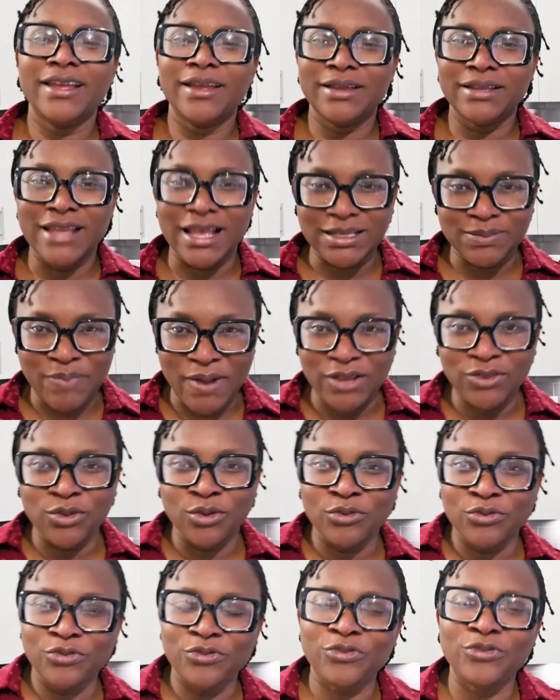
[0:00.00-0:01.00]
That's part
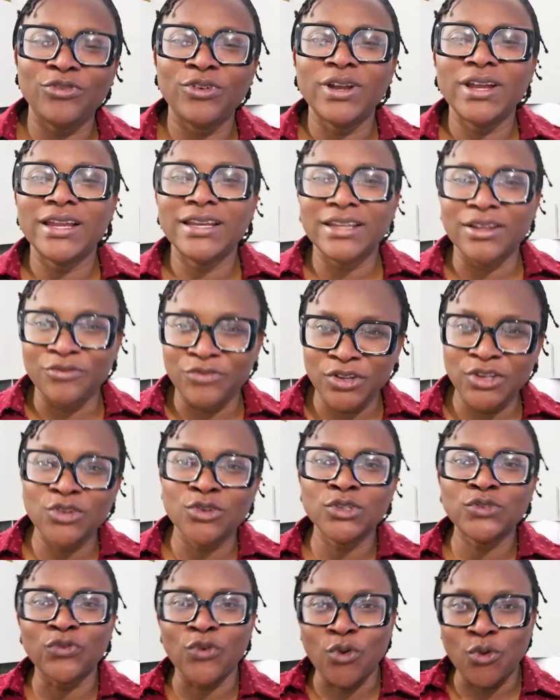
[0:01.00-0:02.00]
of the
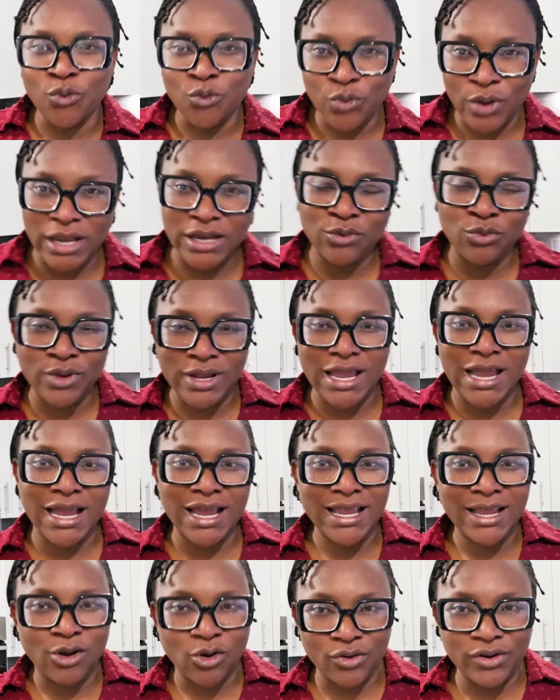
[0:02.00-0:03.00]
videos for when we
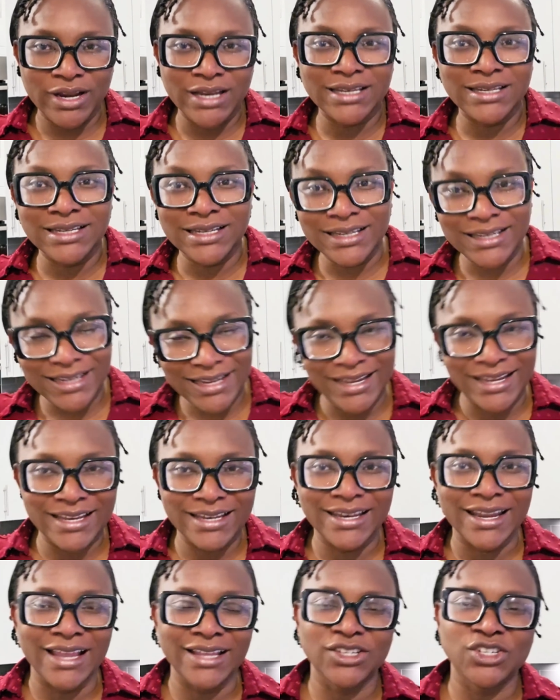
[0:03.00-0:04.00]
are already
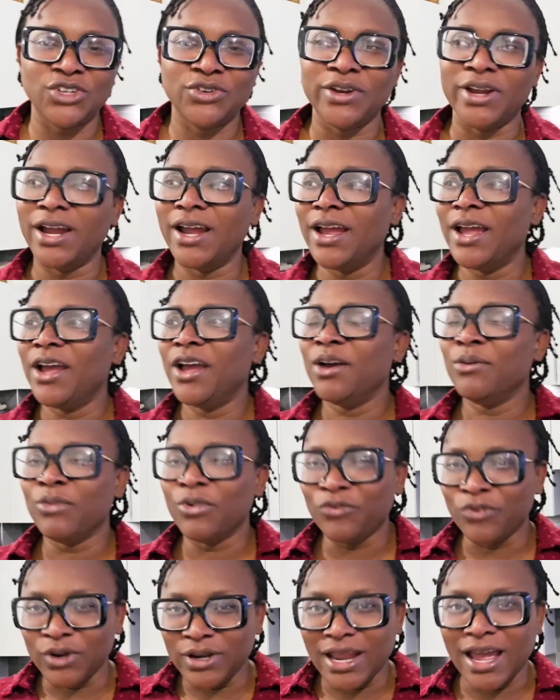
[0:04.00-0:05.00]
in Nigeria.
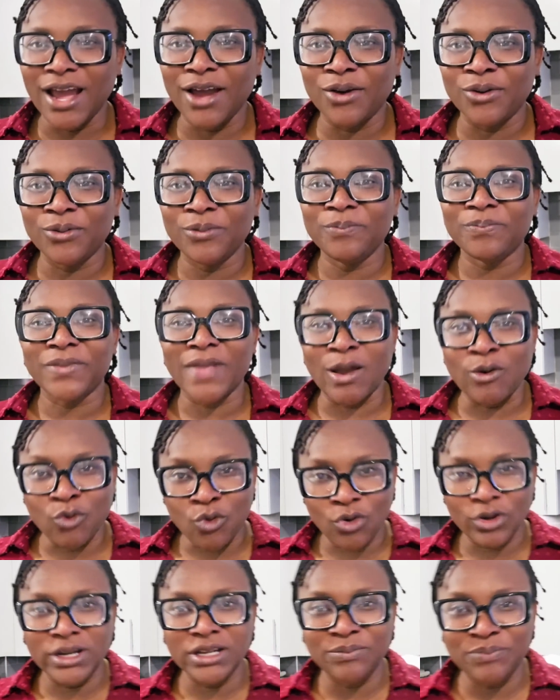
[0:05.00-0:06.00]
But for now, I will
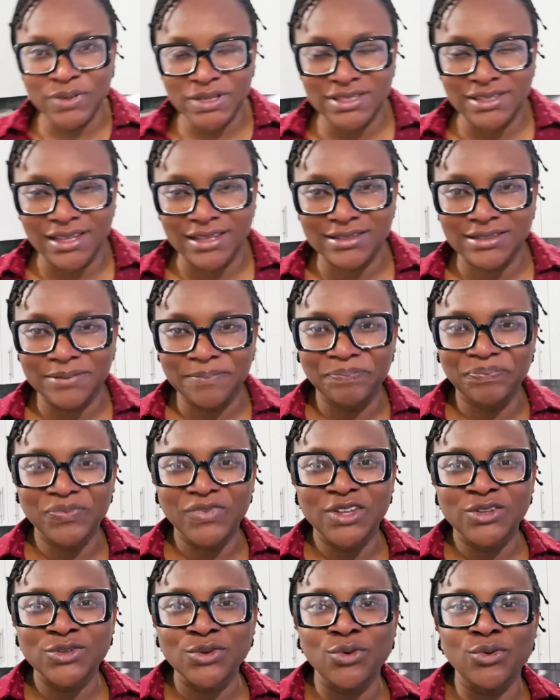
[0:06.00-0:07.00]
call it business.
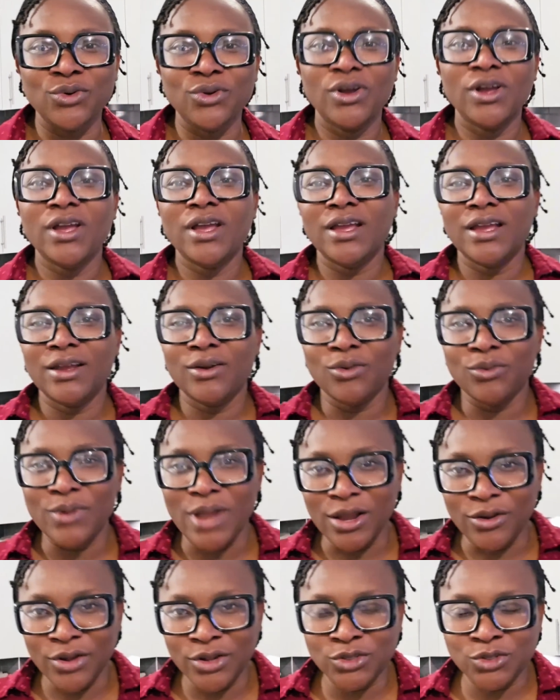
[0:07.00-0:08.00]
So we
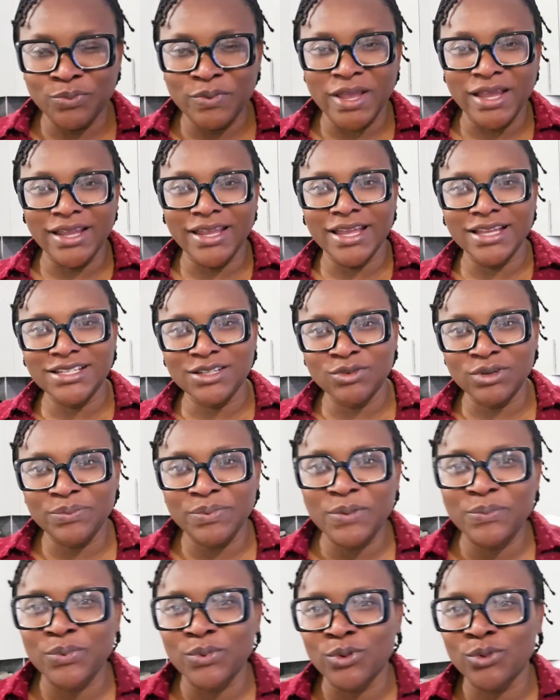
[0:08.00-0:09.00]
are going to be engaging with
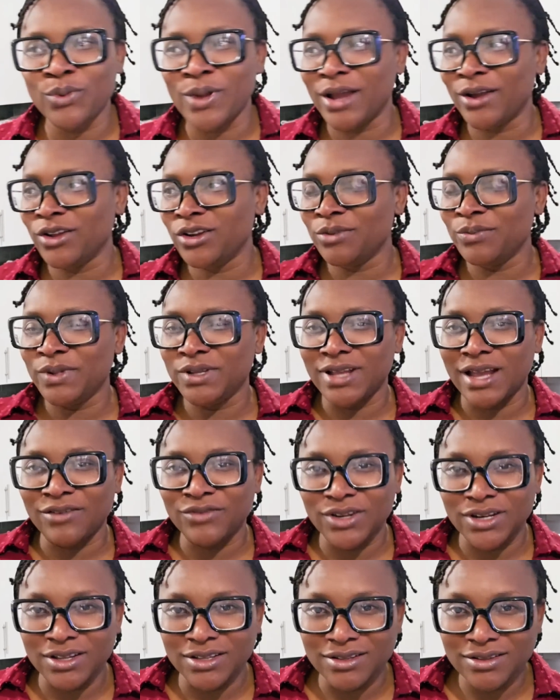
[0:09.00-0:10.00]
people. We are going to be
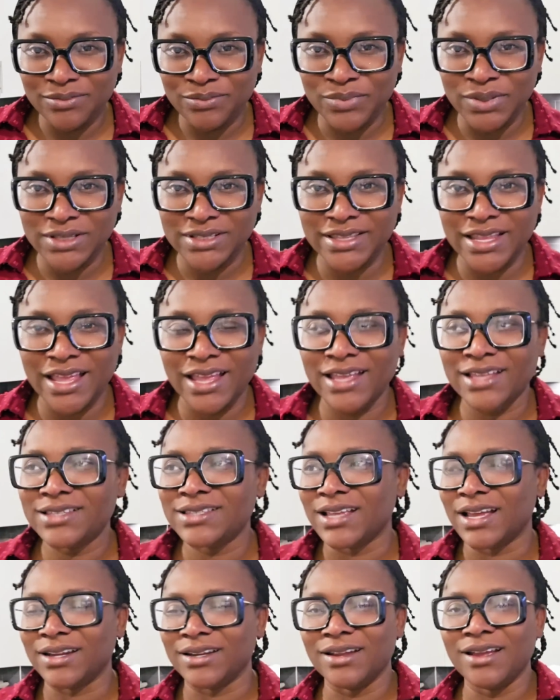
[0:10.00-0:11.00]
having a business,
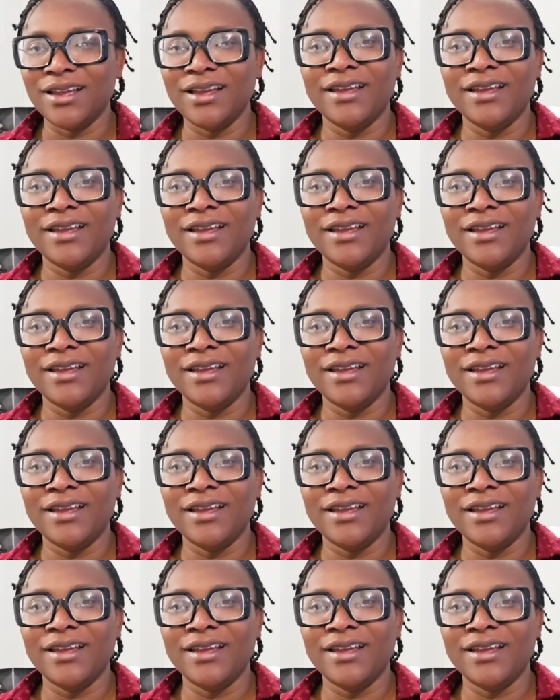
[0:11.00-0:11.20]
and,